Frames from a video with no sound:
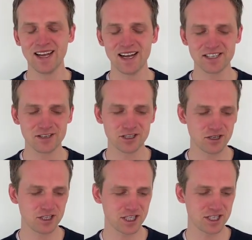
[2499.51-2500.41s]
as our
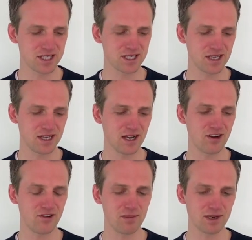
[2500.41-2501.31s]
churches
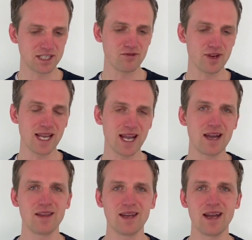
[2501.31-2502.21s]
are able to
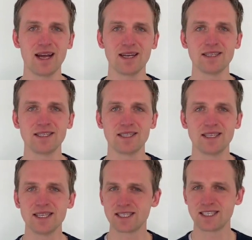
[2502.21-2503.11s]
regather and
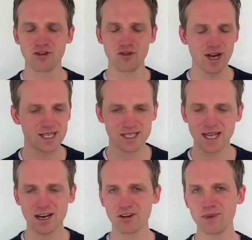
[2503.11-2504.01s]
this great
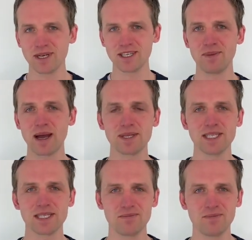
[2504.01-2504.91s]
sacrament of
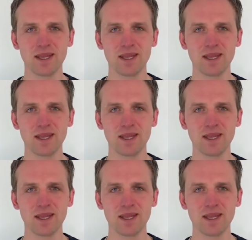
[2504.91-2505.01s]
baptism